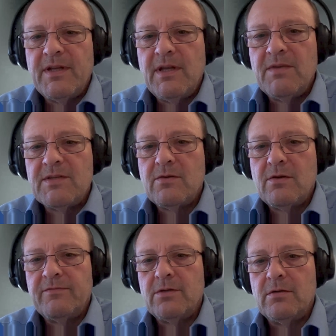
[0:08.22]
My name is
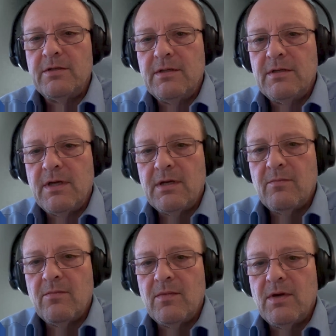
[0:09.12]
Nolte.
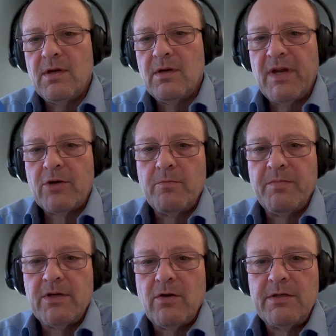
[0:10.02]
I'm a
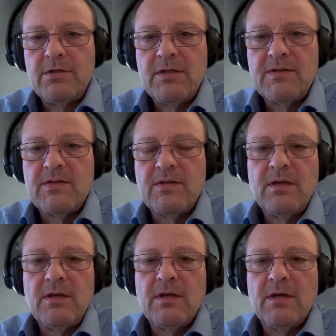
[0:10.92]

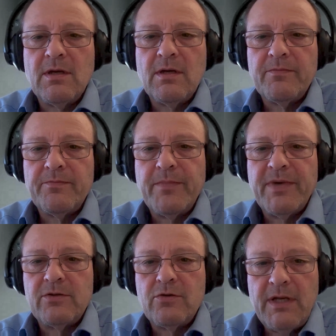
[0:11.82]
microbiologist
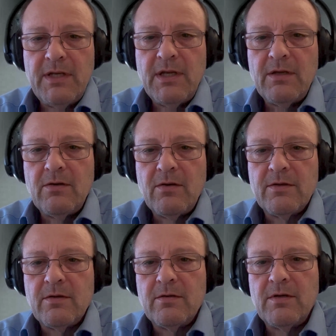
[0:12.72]
by training,
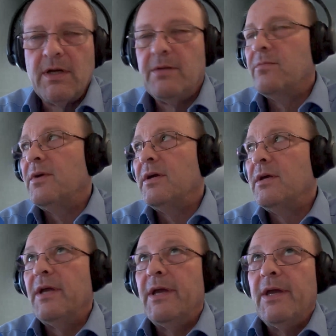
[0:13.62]
although I'm
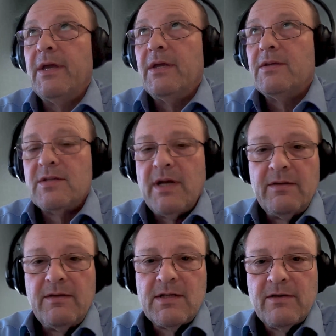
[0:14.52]
a
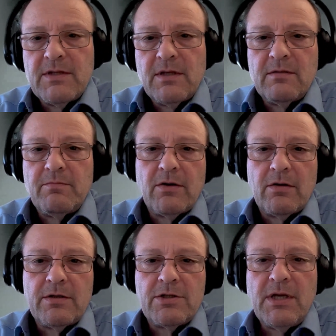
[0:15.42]
scientist. I've studied
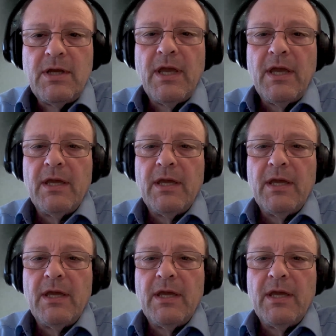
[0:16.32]
biology.